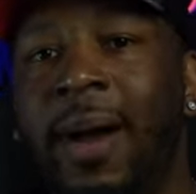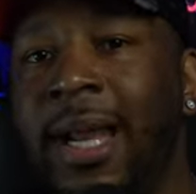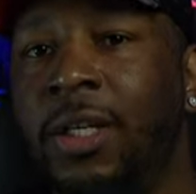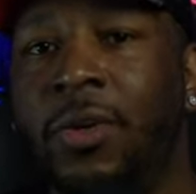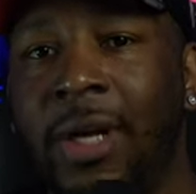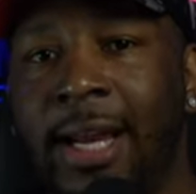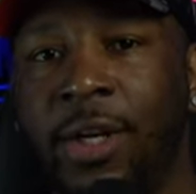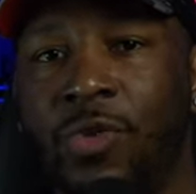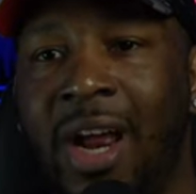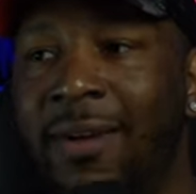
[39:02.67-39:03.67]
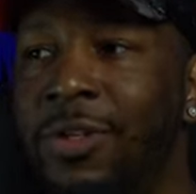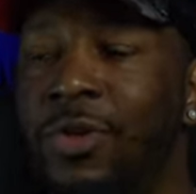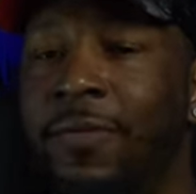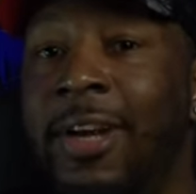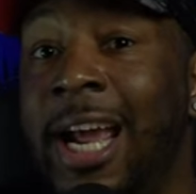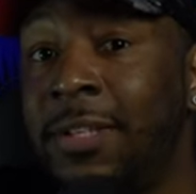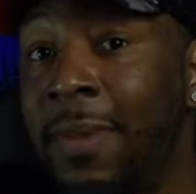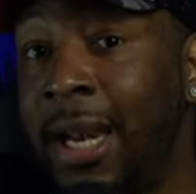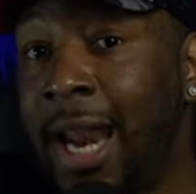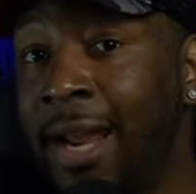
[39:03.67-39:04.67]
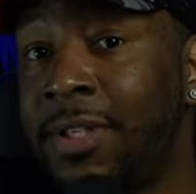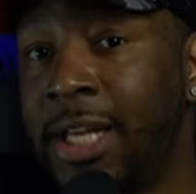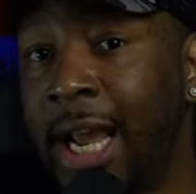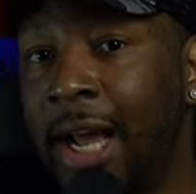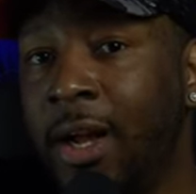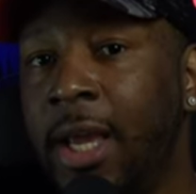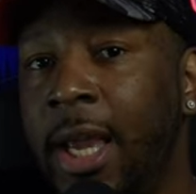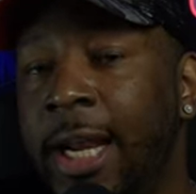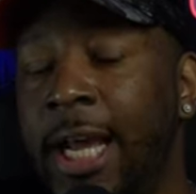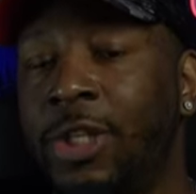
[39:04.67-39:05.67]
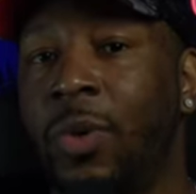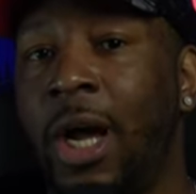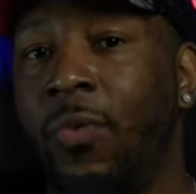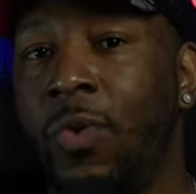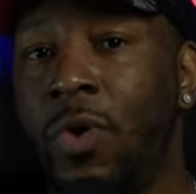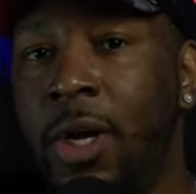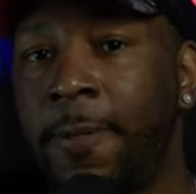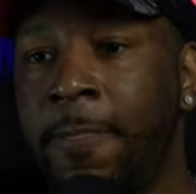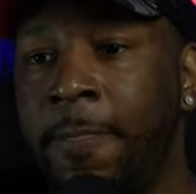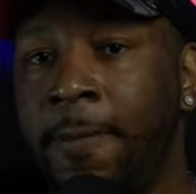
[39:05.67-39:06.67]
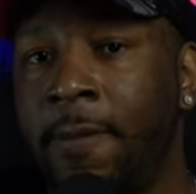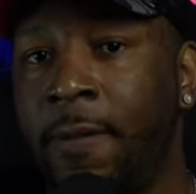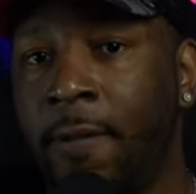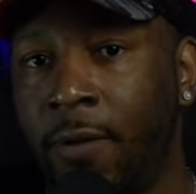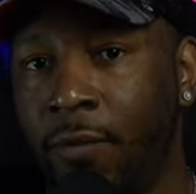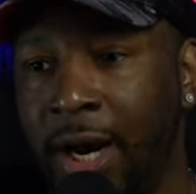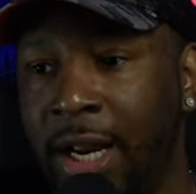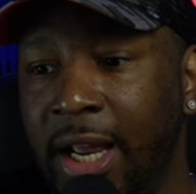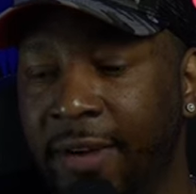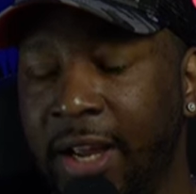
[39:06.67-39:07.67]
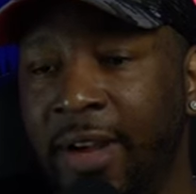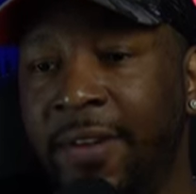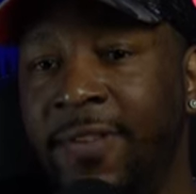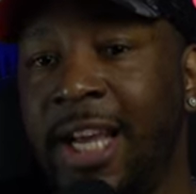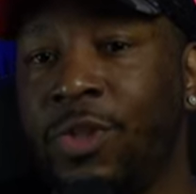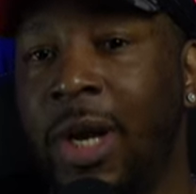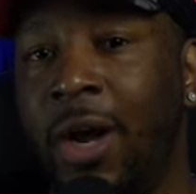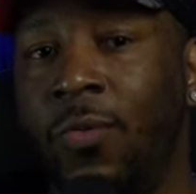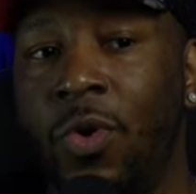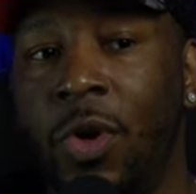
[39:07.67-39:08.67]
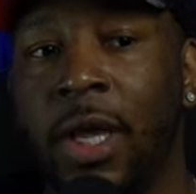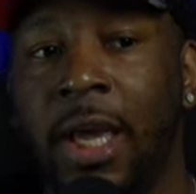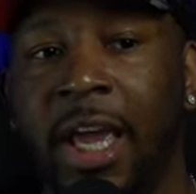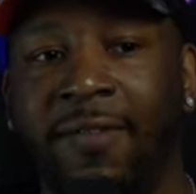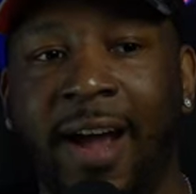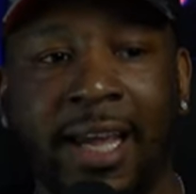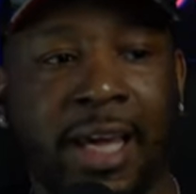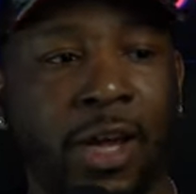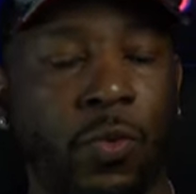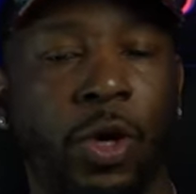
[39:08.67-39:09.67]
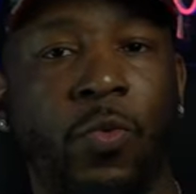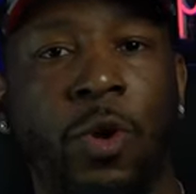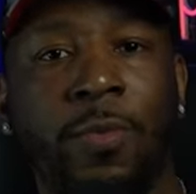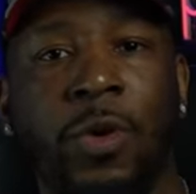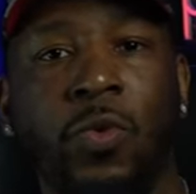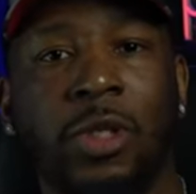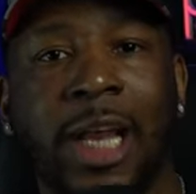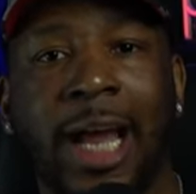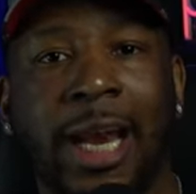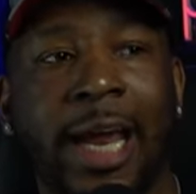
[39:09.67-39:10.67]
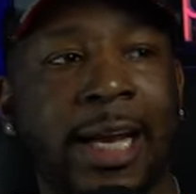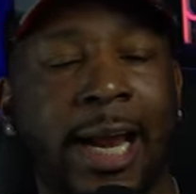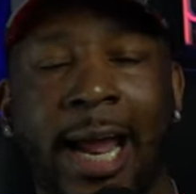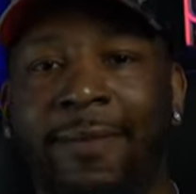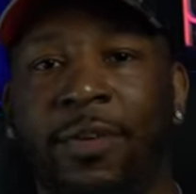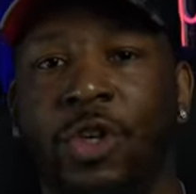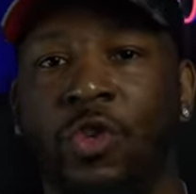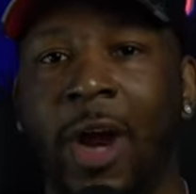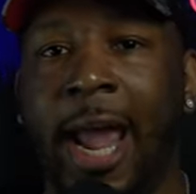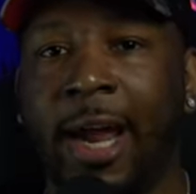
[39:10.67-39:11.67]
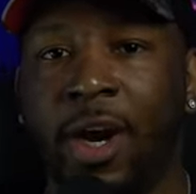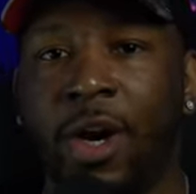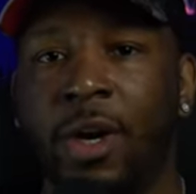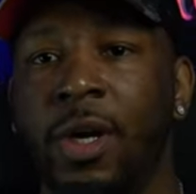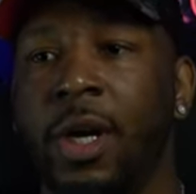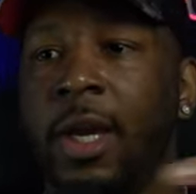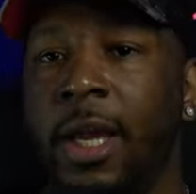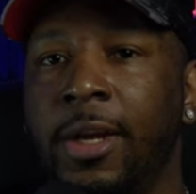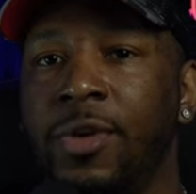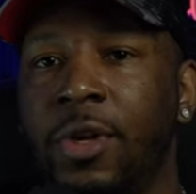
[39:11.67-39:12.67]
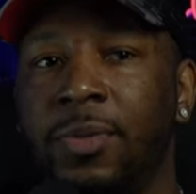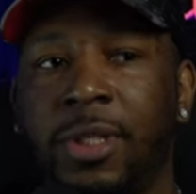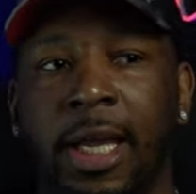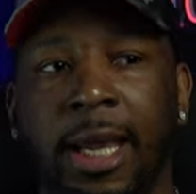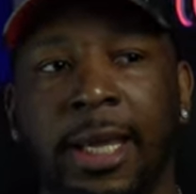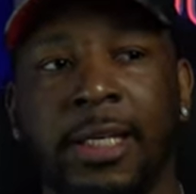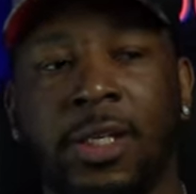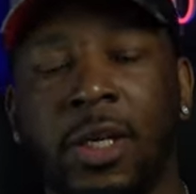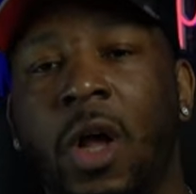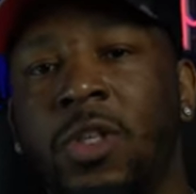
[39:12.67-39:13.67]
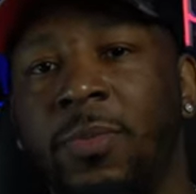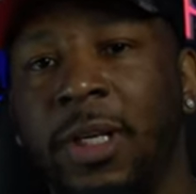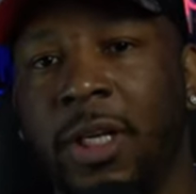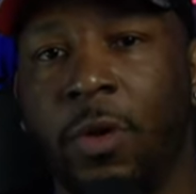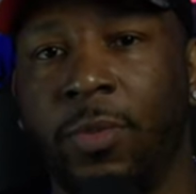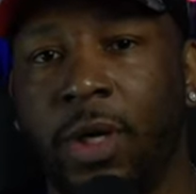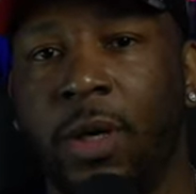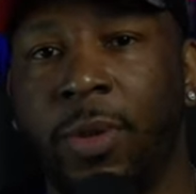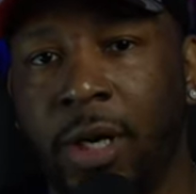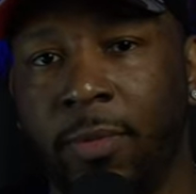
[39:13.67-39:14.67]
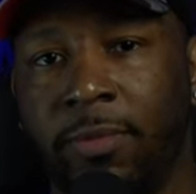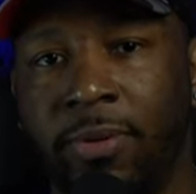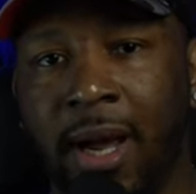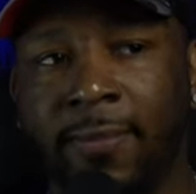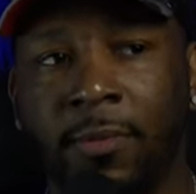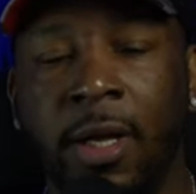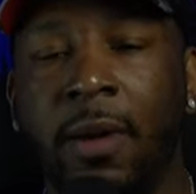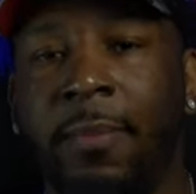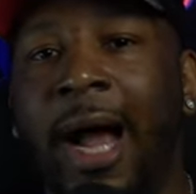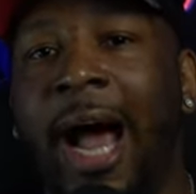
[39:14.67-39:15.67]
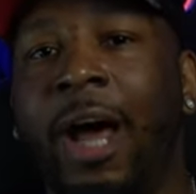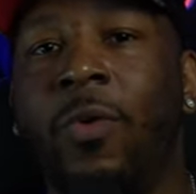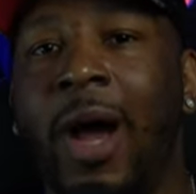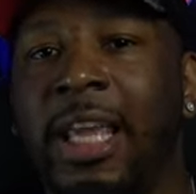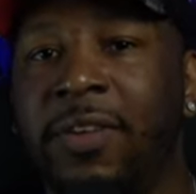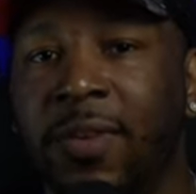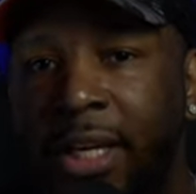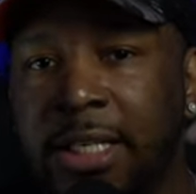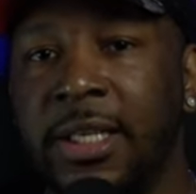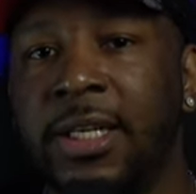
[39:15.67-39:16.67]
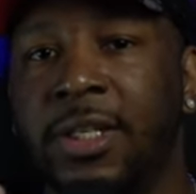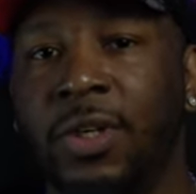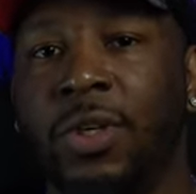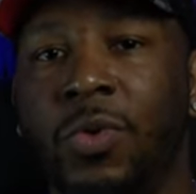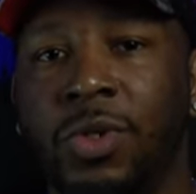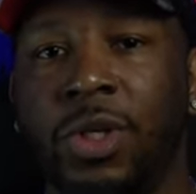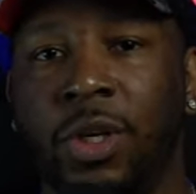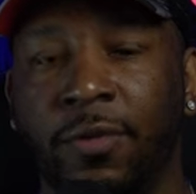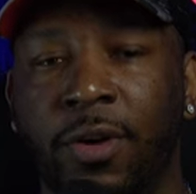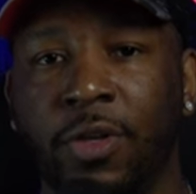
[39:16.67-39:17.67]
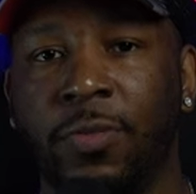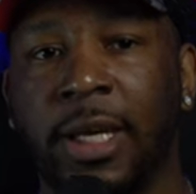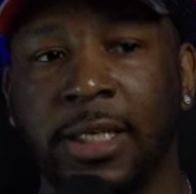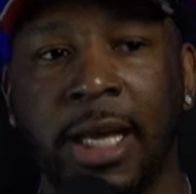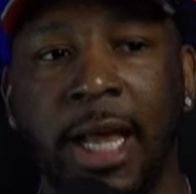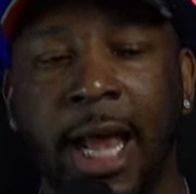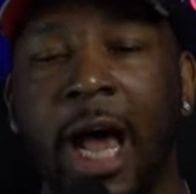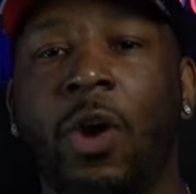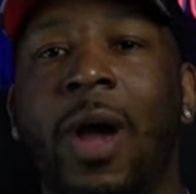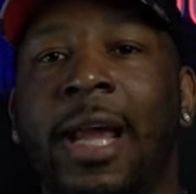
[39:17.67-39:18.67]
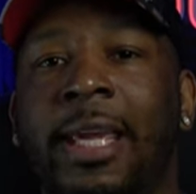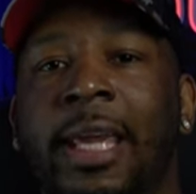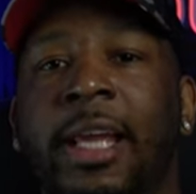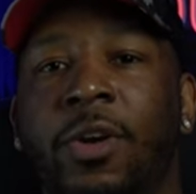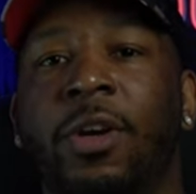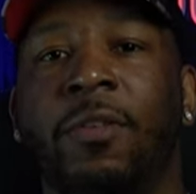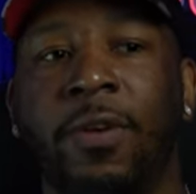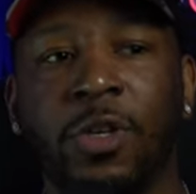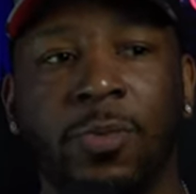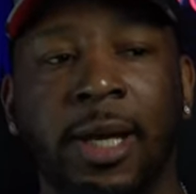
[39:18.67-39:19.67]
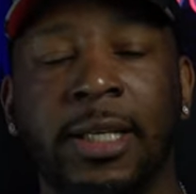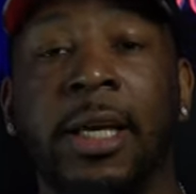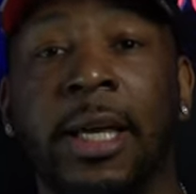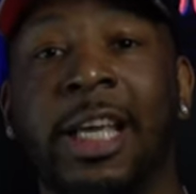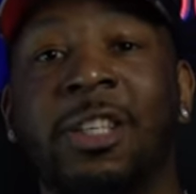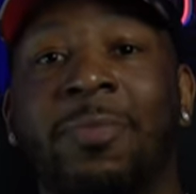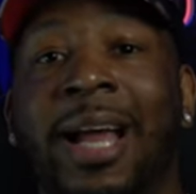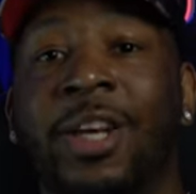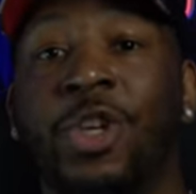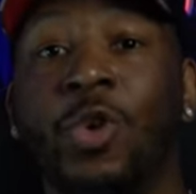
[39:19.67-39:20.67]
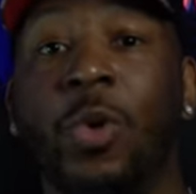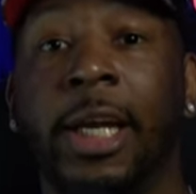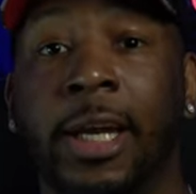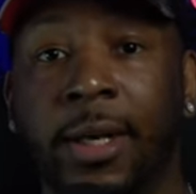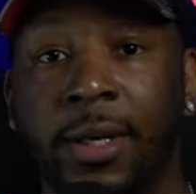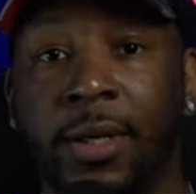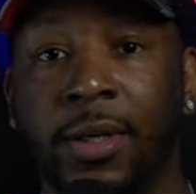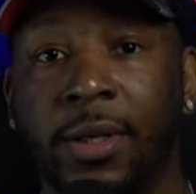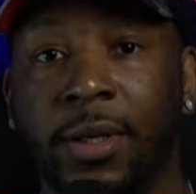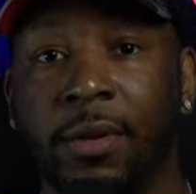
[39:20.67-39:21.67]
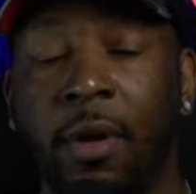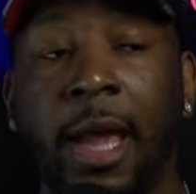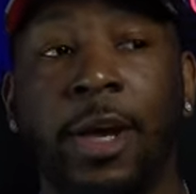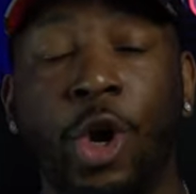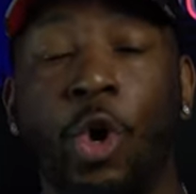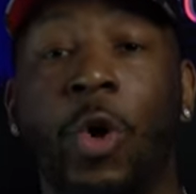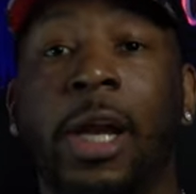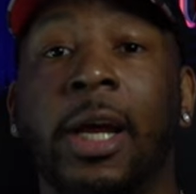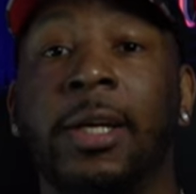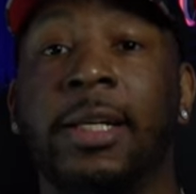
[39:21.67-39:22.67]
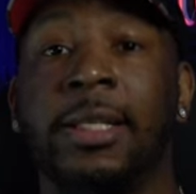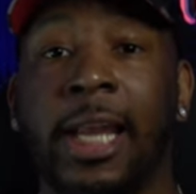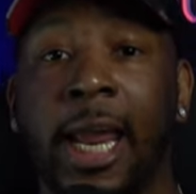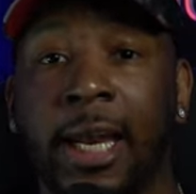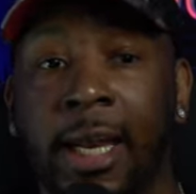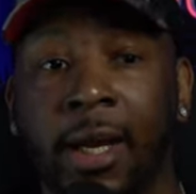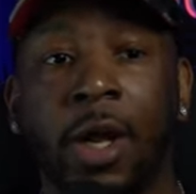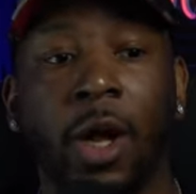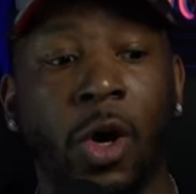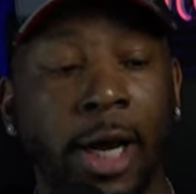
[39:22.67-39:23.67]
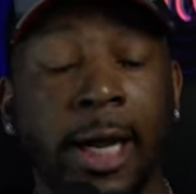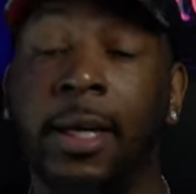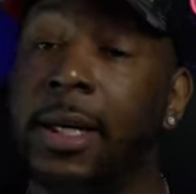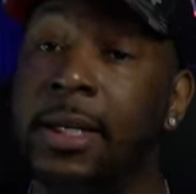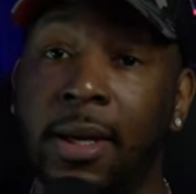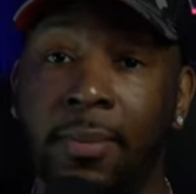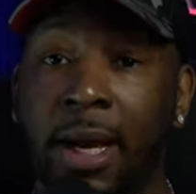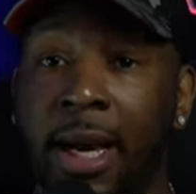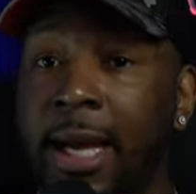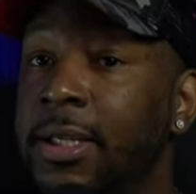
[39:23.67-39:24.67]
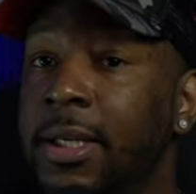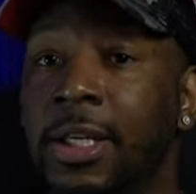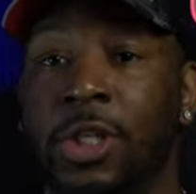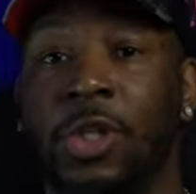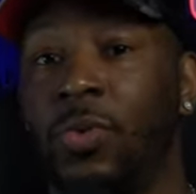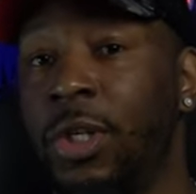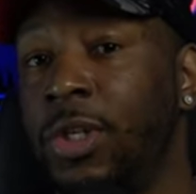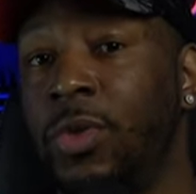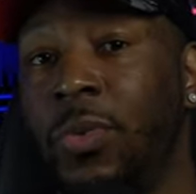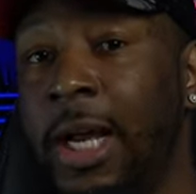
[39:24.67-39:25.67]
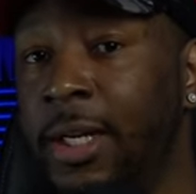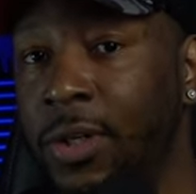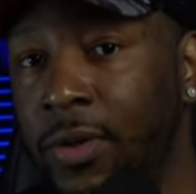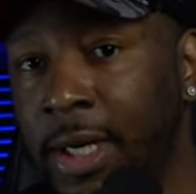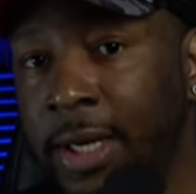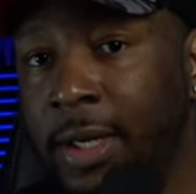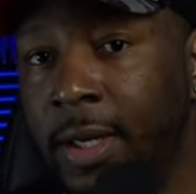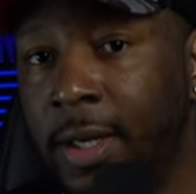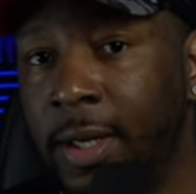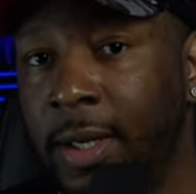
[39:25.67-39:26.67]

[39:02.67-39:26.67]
Everybody don't like to travel. So if that's my lifestyle and that's what I want, right? If, if, if that's what I want, if I get with a woman who's not like that, I have to drag her you know what I'm saying? And this is ultimately going to be- become a problem. But how do I even get to this conclusion in the first place? How do I get here in the first place? It's by doing it and knowing and understanding, okay, these are my likes and these is this is what I don't like.